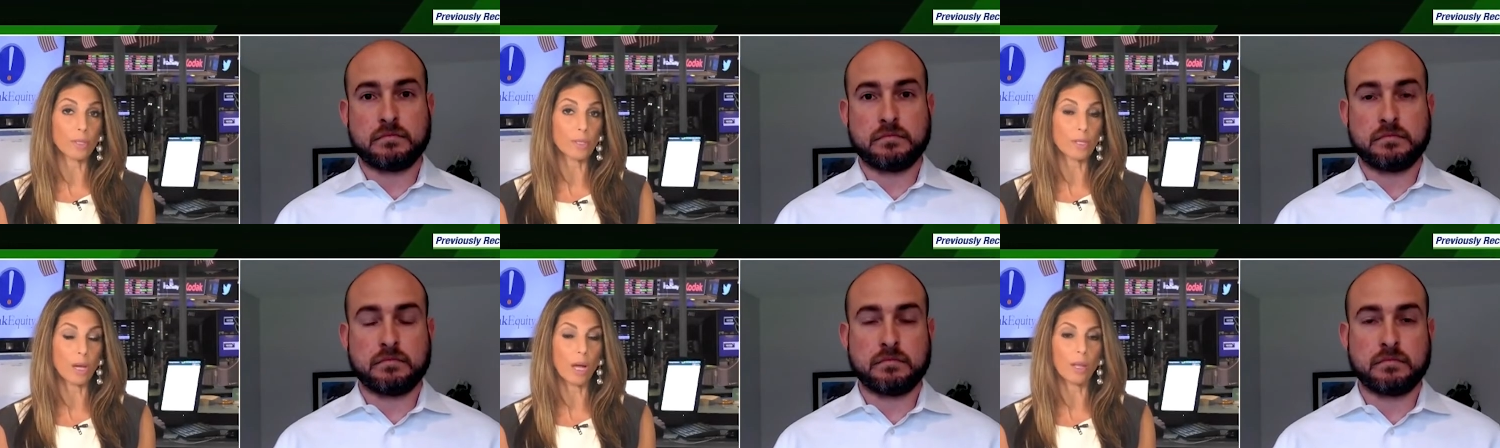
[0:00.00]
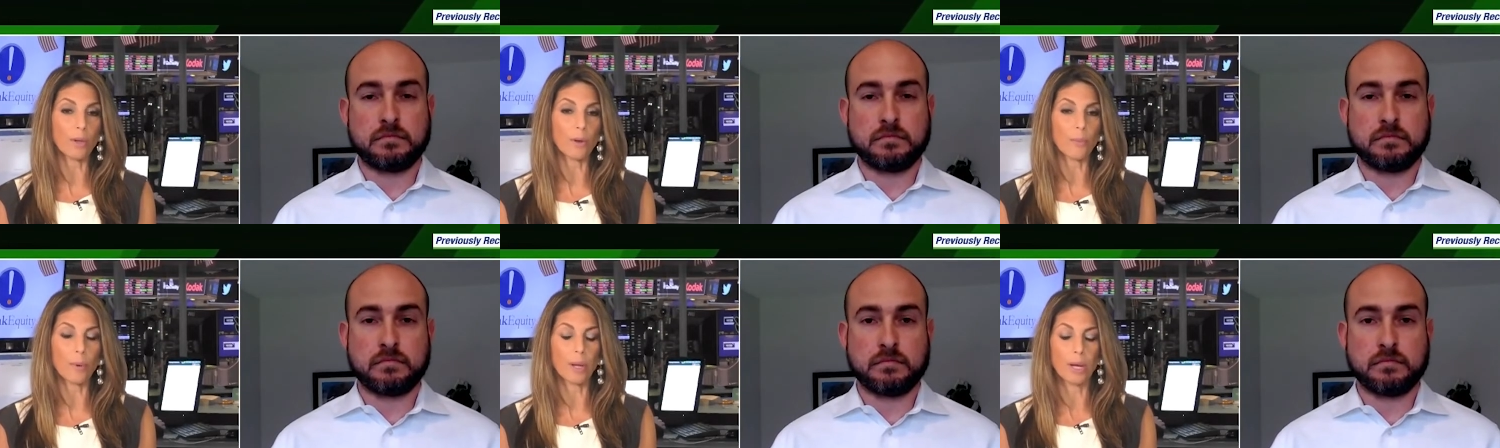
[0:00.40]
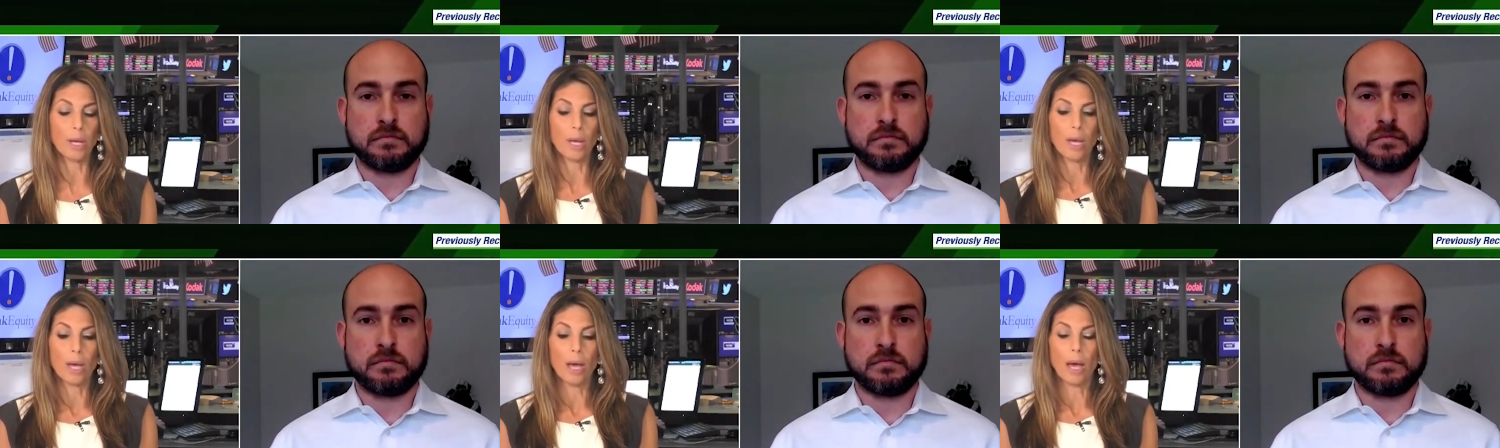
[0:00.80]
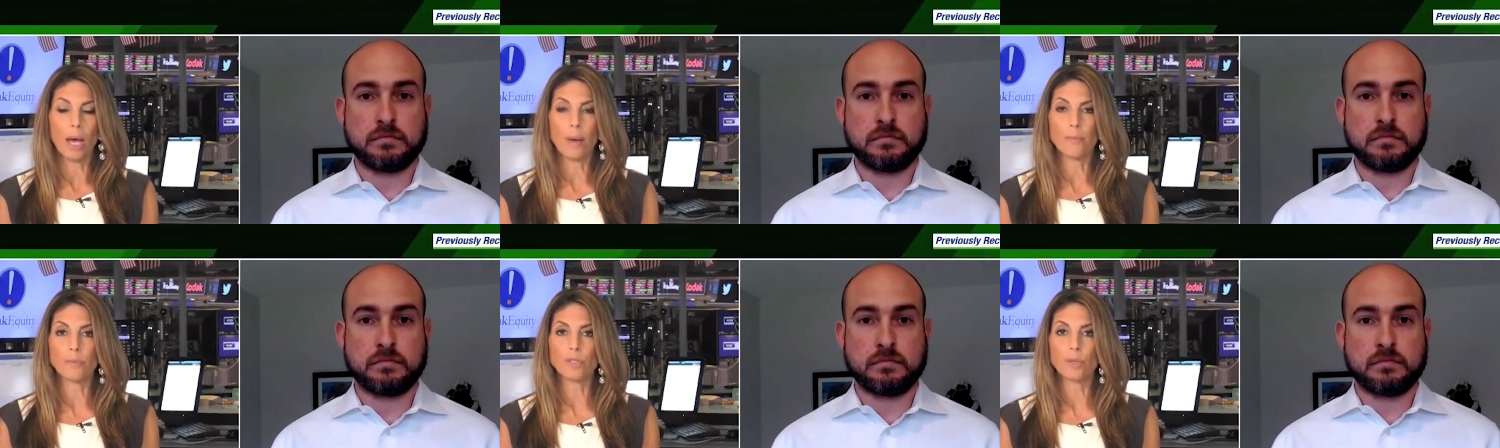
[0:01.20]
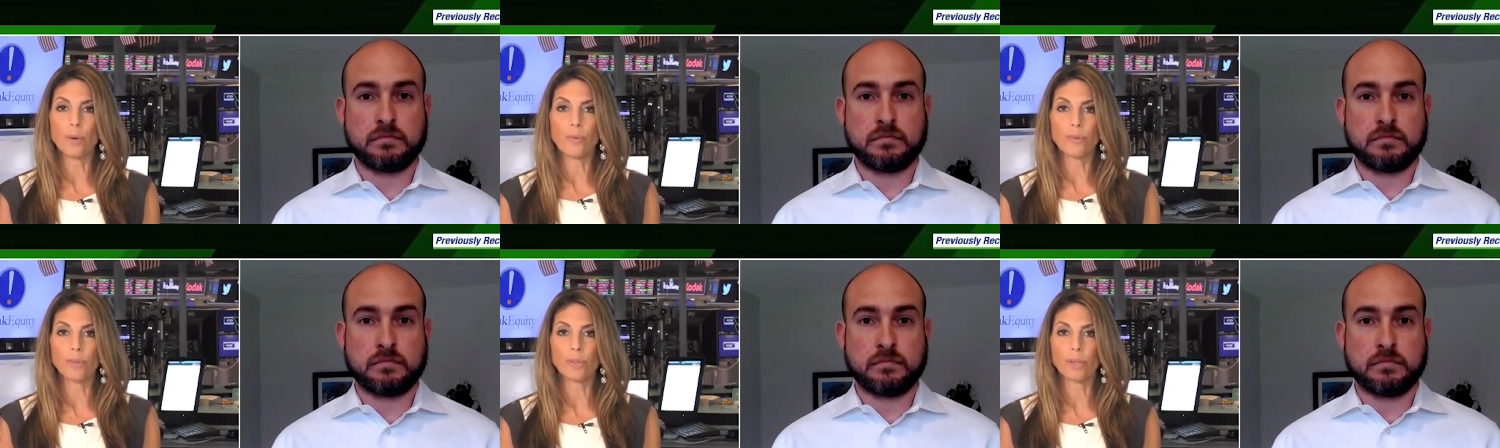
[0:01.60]
Speaker 1: U.S. dollar, but um, do you
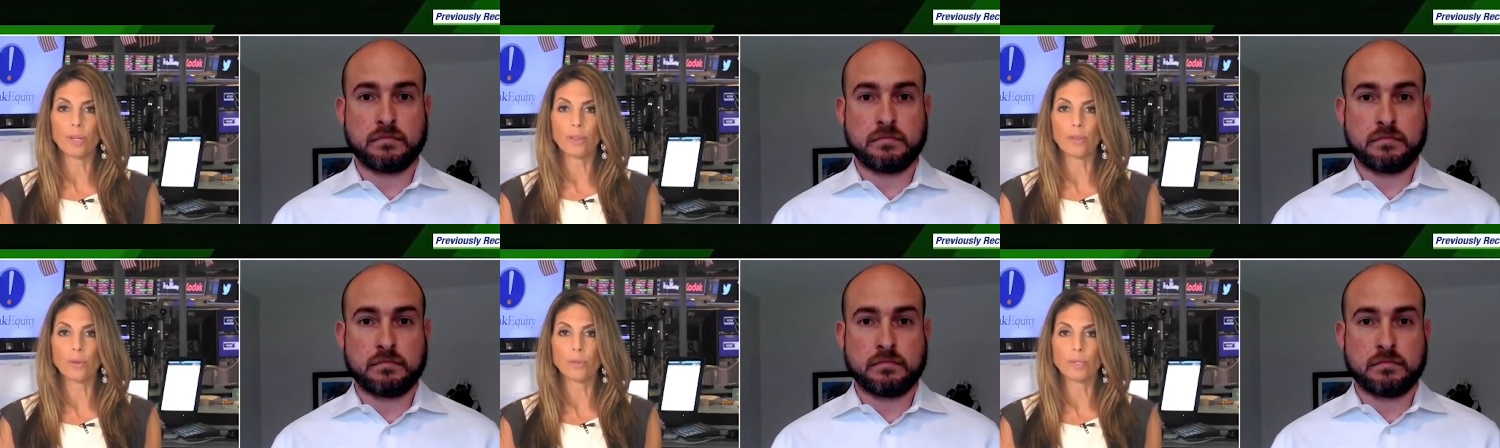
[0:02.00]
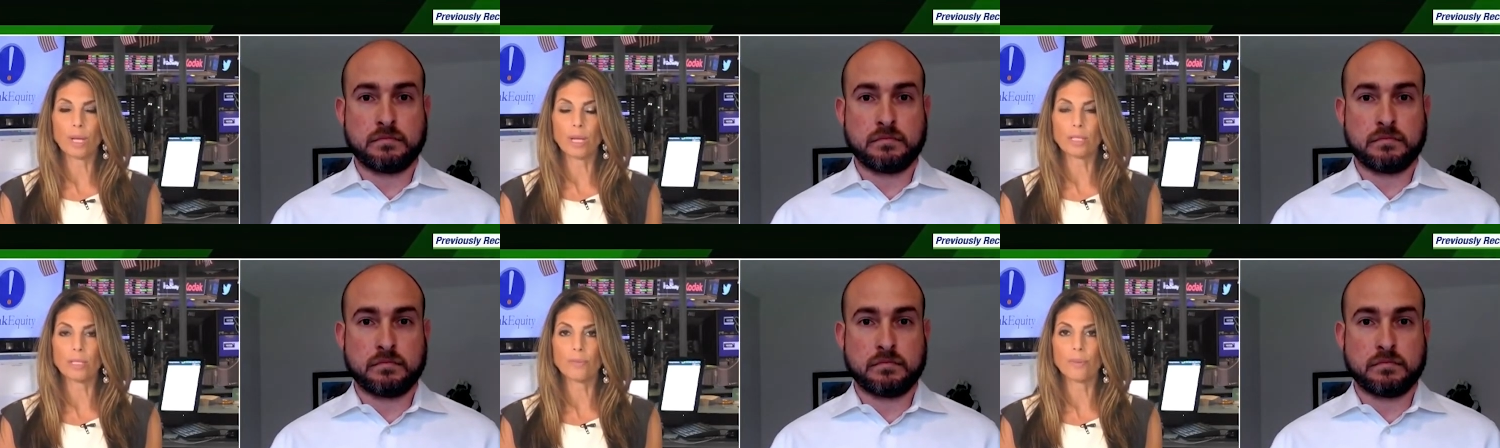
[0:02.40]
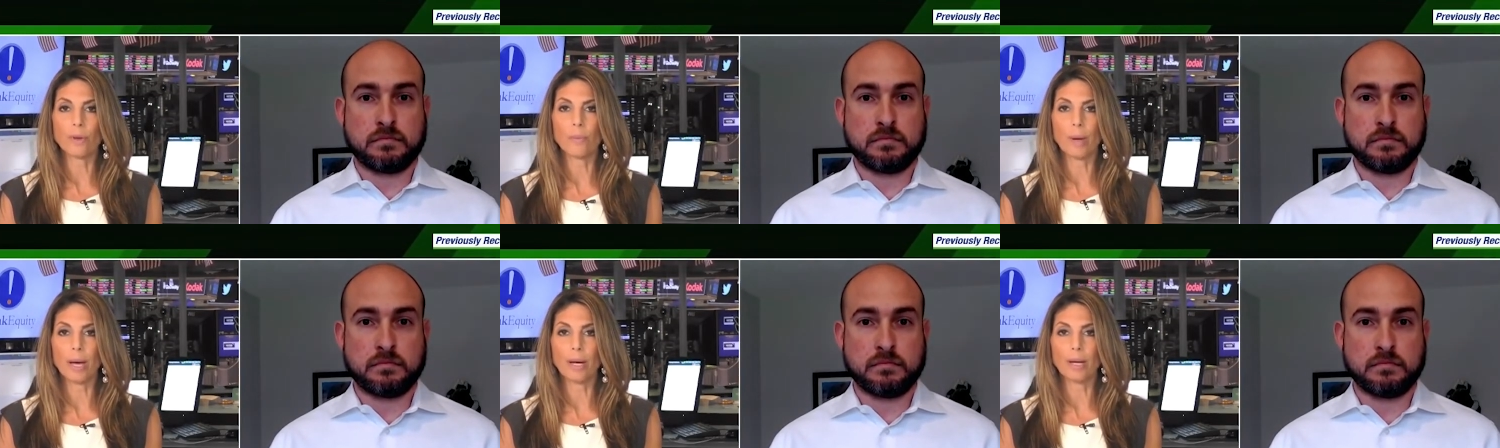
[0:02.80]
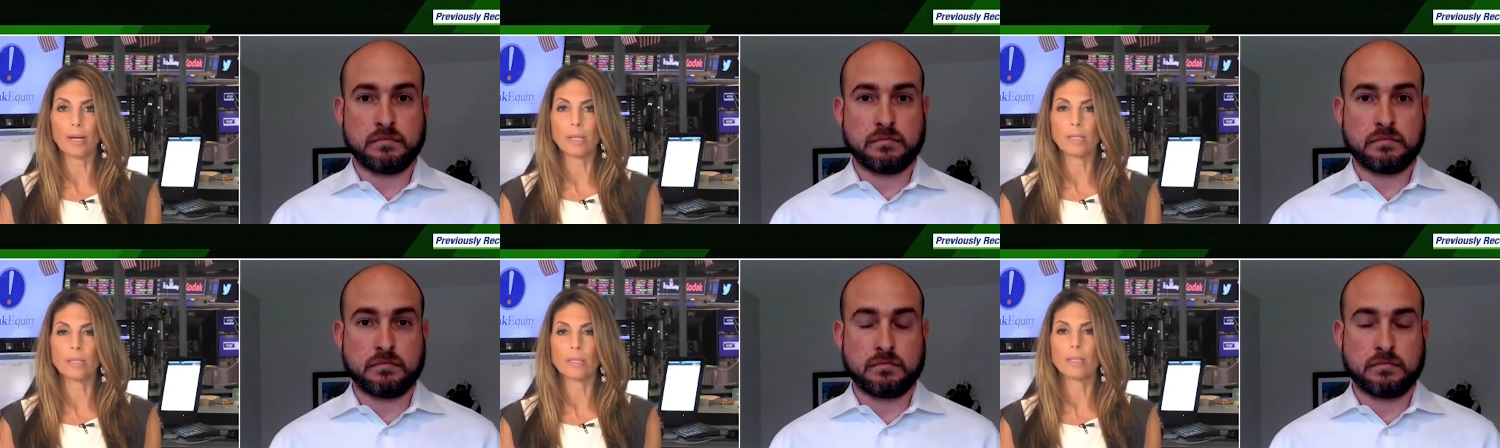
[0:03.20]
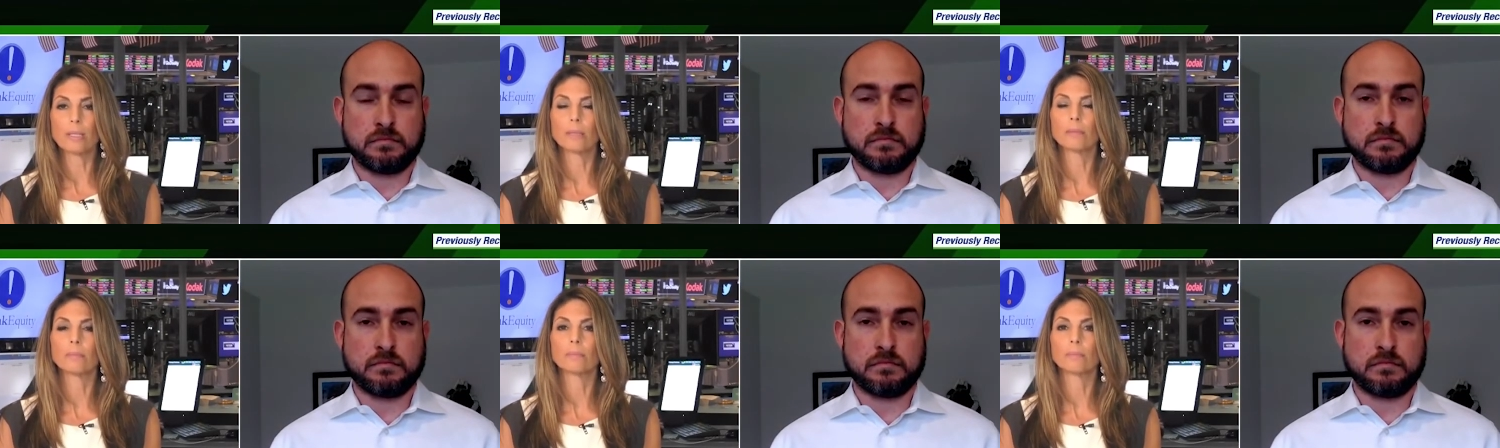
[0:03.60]
ever look at those kinds of commodities?